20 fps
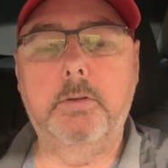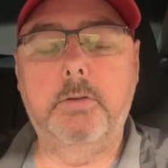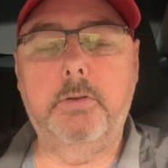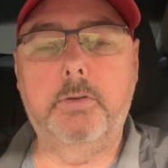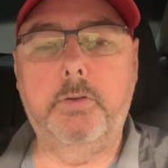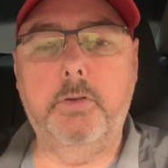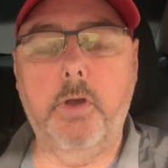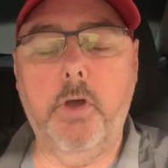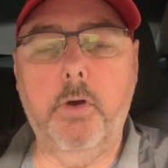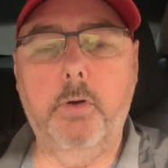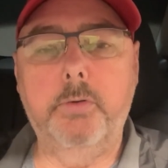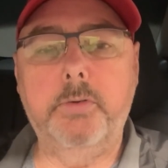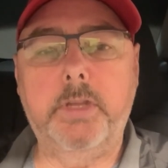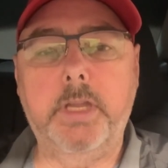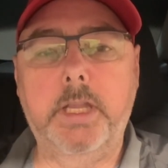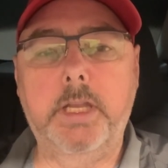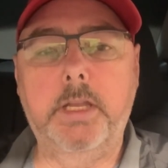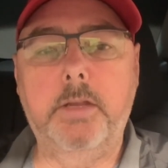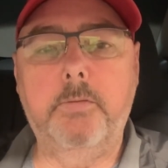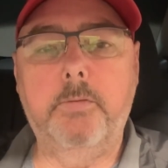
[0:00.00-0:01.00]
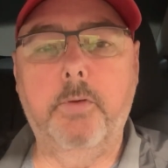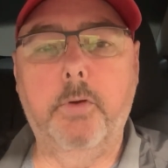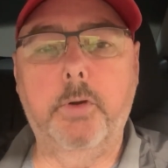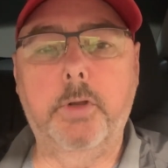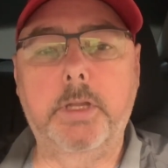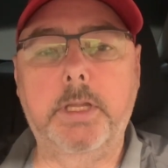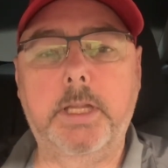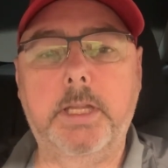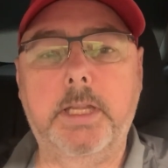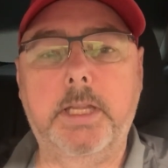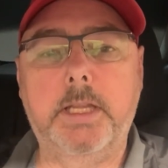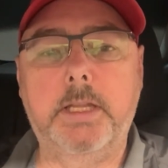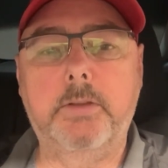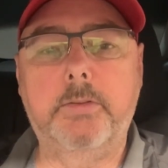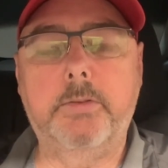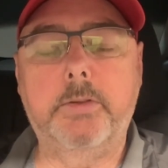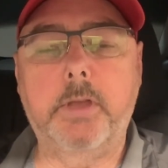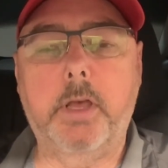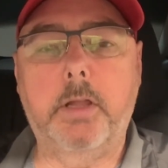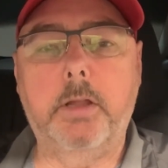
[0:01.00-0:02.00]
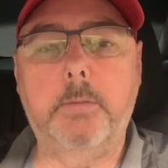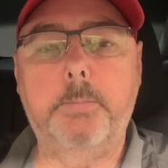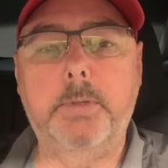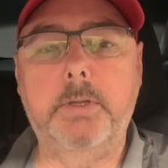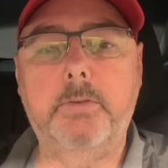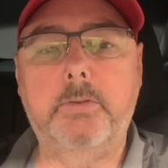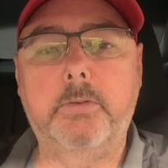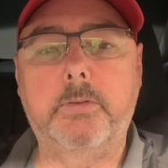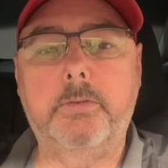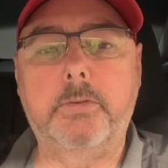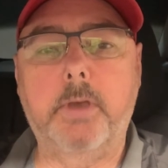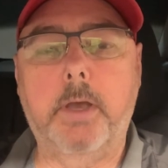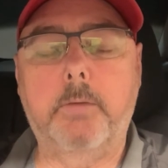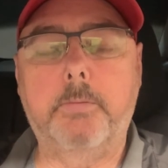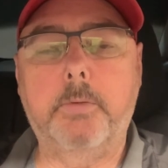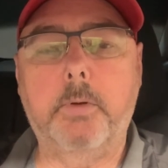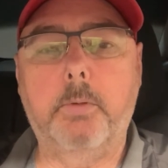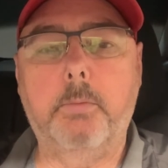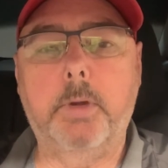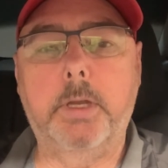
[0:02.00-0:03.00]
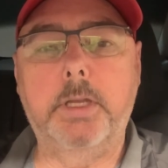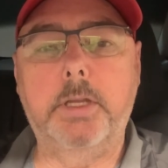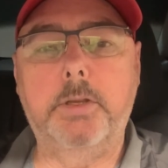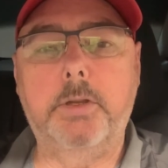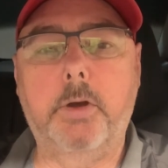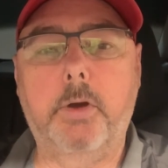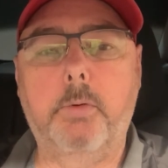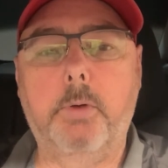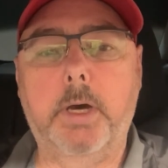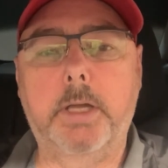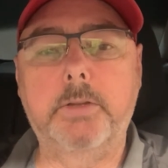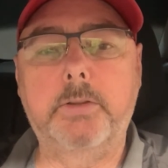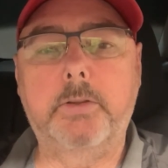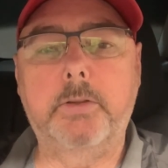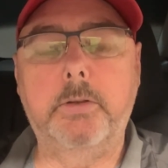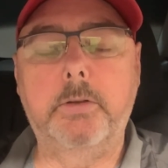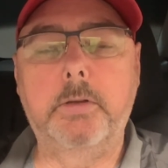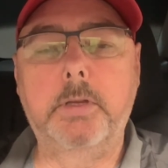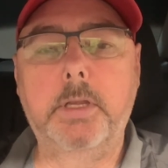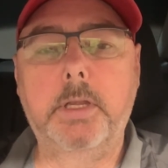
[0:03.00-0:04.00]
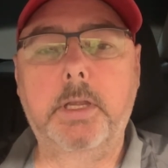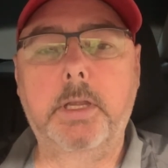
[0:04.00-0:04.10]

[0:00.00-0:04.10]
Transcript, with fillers: don't inadvertently install a piece of software when you don't want to,